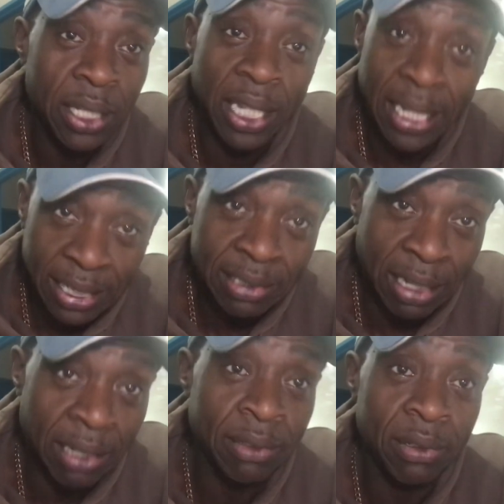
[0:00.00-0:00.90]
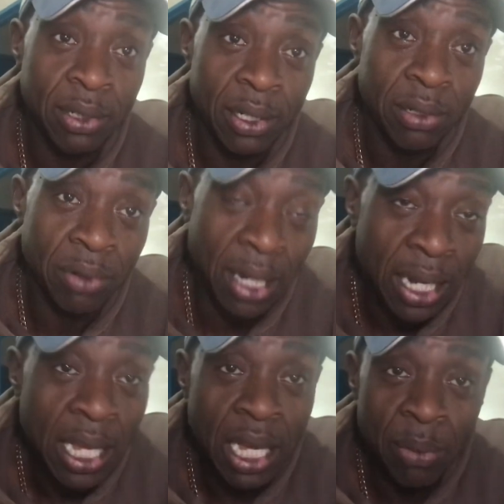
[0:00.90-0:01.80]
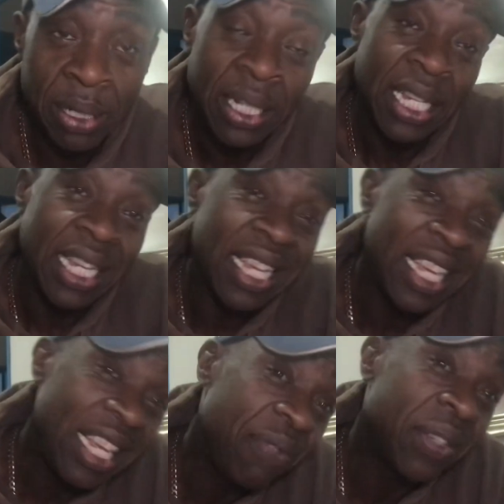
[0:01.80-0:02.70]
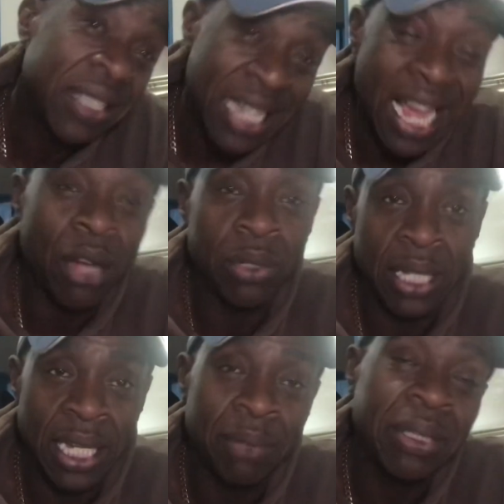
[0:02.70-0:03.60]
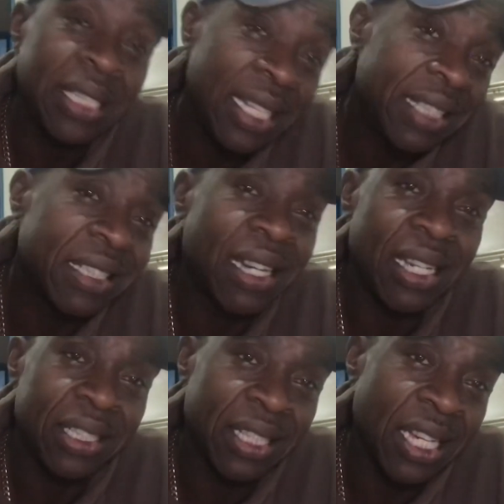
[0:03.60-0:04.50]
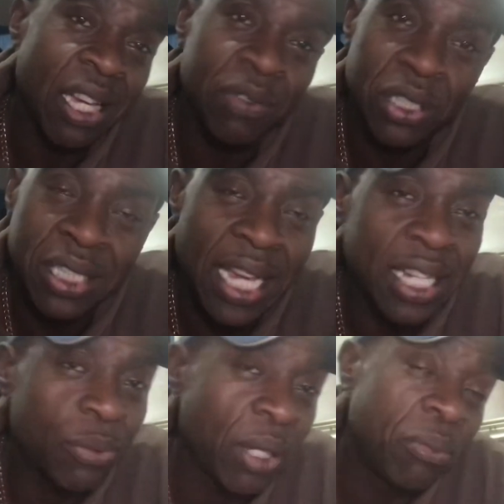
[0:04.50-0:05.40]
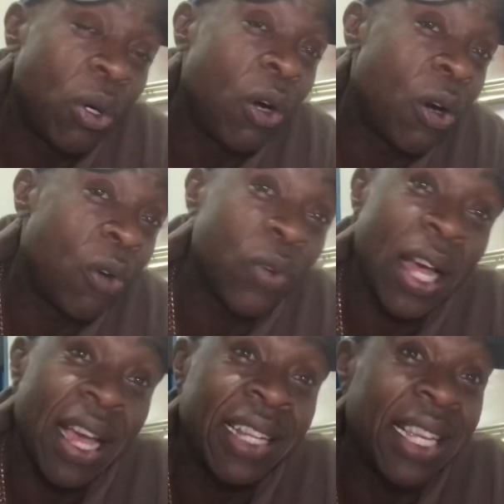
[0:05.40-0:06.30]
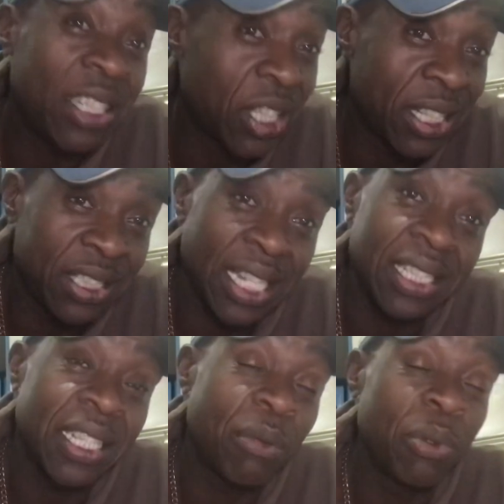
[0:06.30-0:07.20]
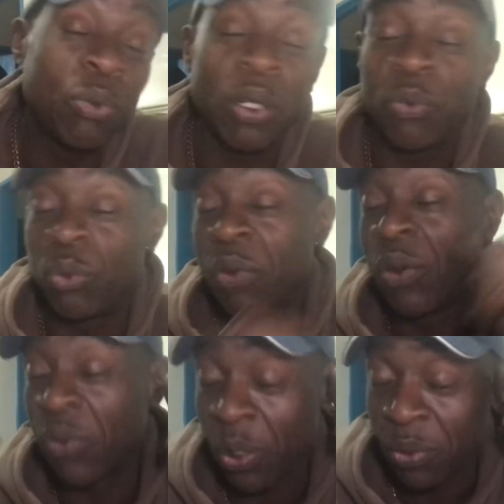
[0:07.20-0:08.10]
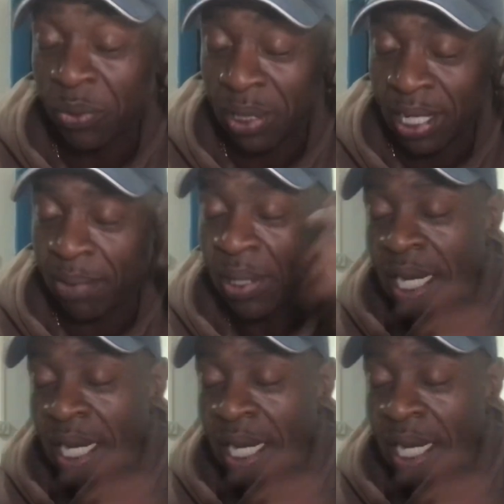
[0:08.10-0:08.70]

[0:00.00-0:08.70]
That he's done, right? I mean, even now, yeah. I mean, these guys, yeah, have just taken away more of our NHS yesterday with a vote, right?